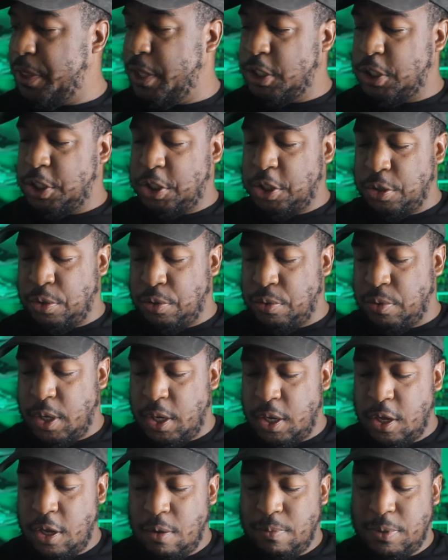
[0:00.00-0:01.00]
this shoe,
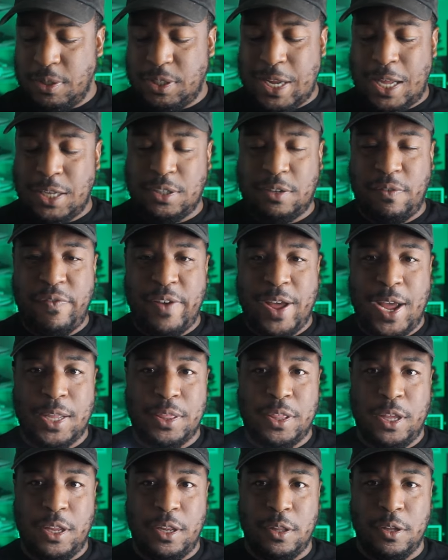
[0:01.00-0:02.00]
besides the fact
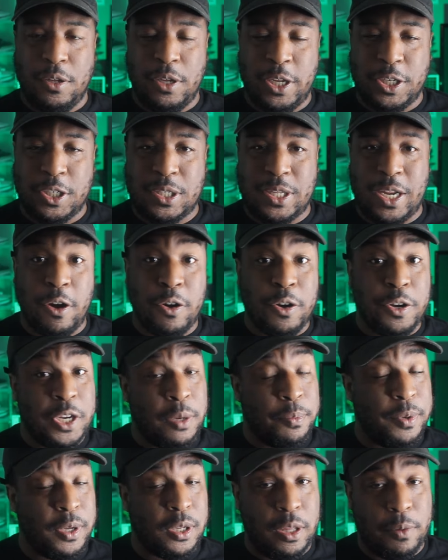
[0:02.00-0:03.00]
that the hits that are
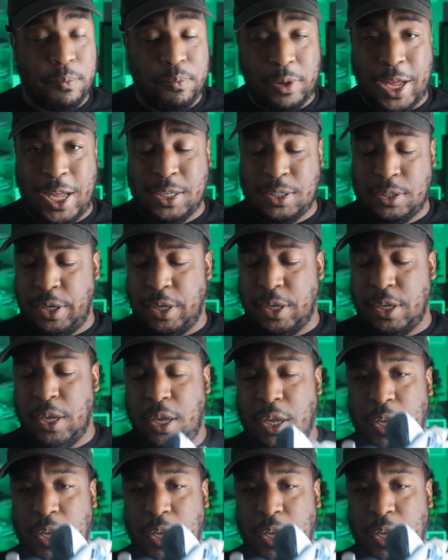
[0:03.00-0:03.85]
typically plastic,